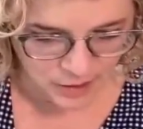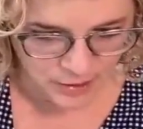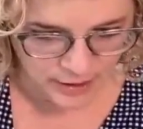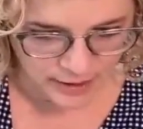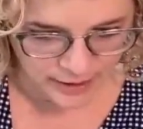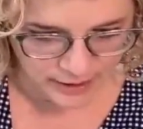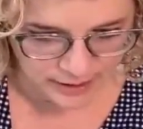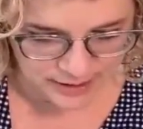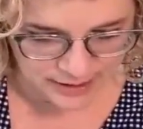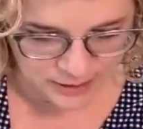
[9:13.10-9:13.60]

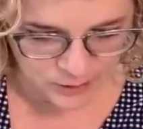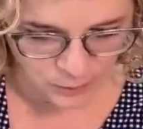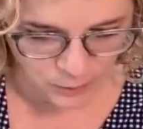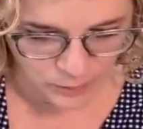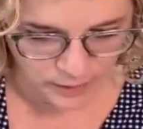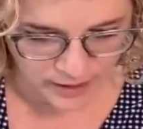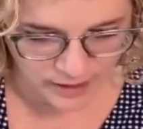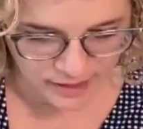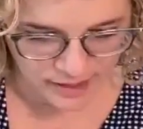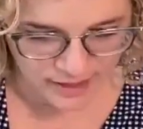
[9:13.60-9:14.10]
Okay, so
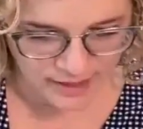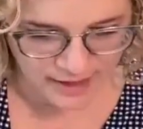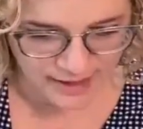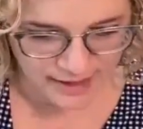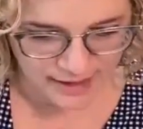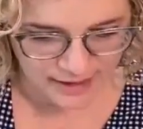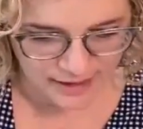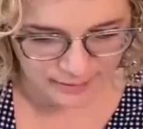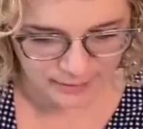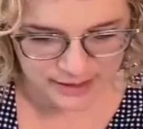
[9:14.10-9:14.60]
with
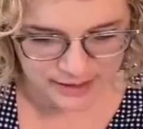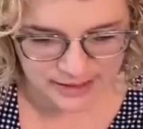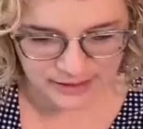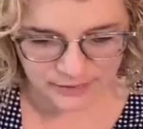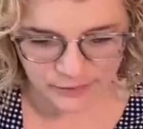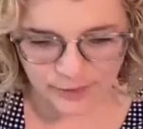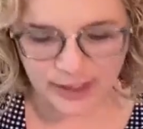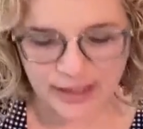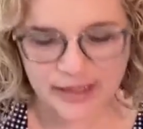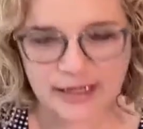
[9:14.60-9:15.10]
that, let me see
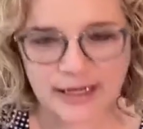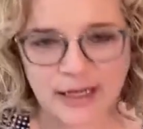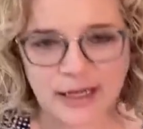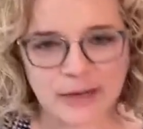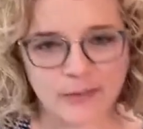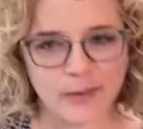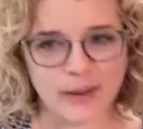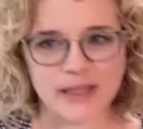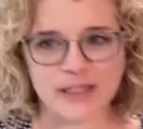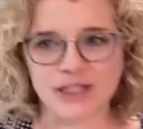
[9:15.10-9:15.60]
if we had any
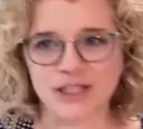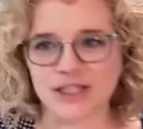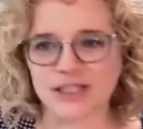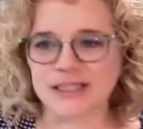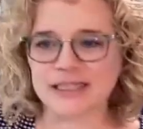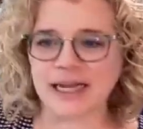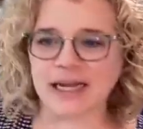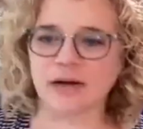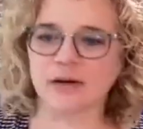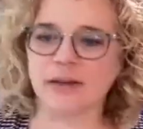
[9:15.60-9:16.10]

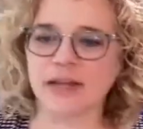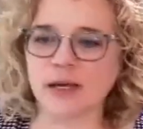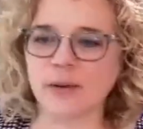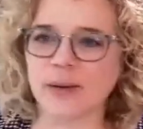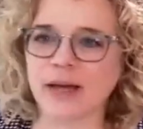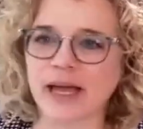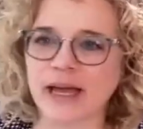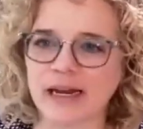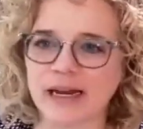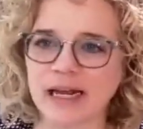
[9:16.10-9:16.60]
questions. I don't think
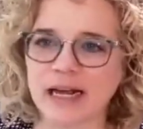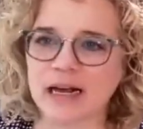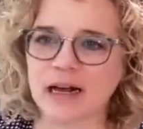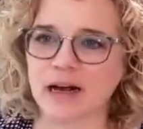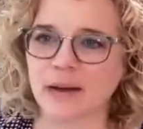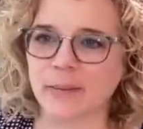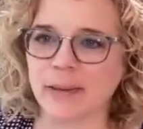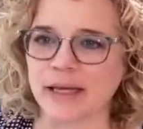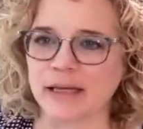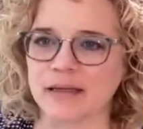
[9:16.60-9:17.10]
we have any
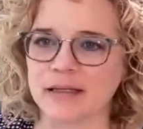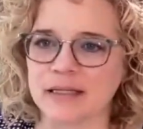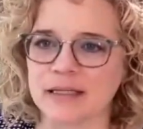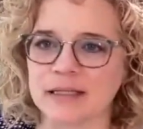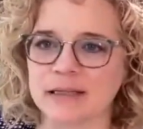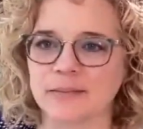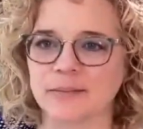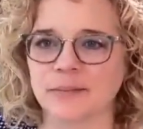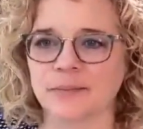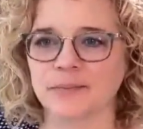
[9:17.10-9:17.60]

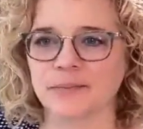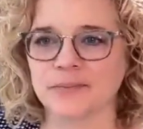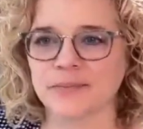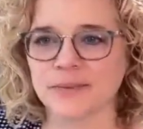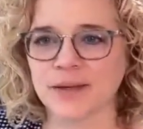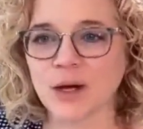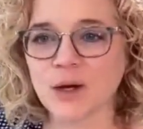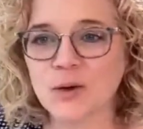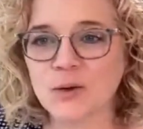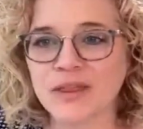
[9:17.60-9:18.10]
comments.
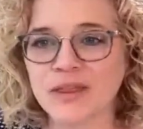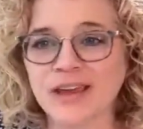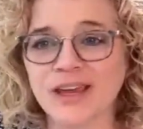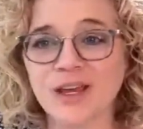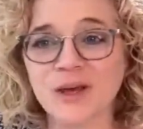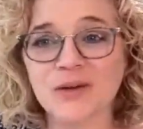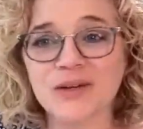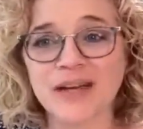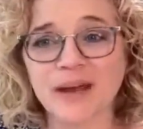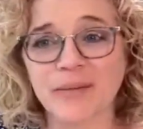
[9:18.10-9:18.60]
Oh,
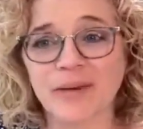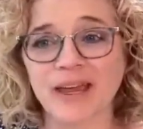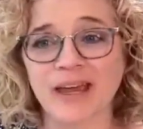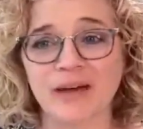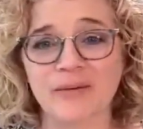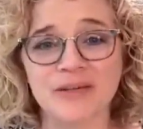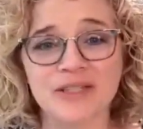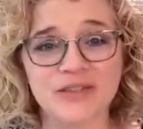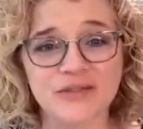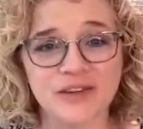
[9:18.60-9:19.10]
thank you, Debbie.
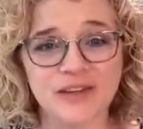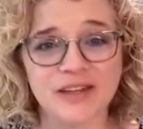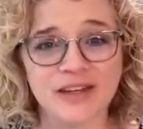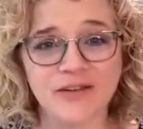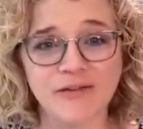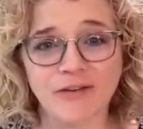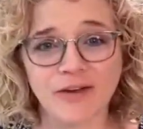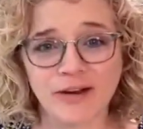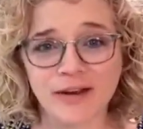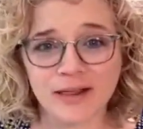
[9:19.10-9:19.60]
I was
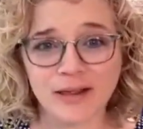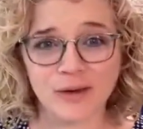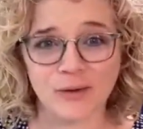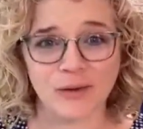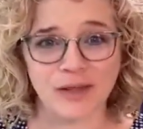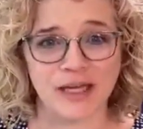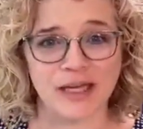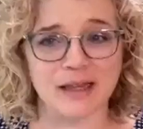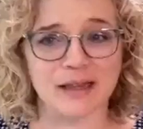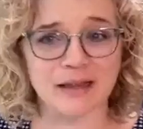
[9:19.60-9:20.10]
feeling very
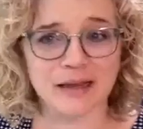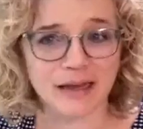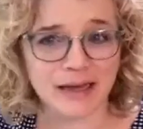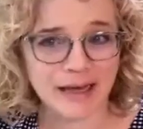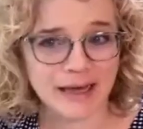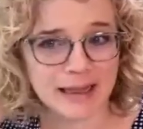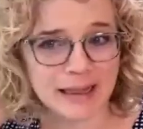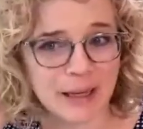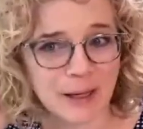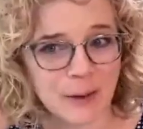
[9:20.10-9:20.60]
lonely.
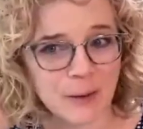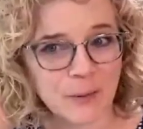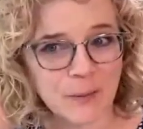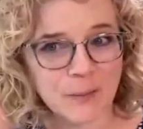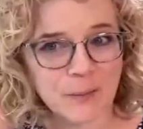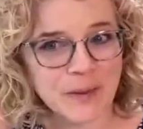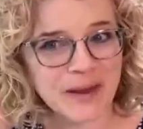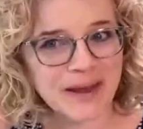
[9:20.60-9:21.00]
Hello.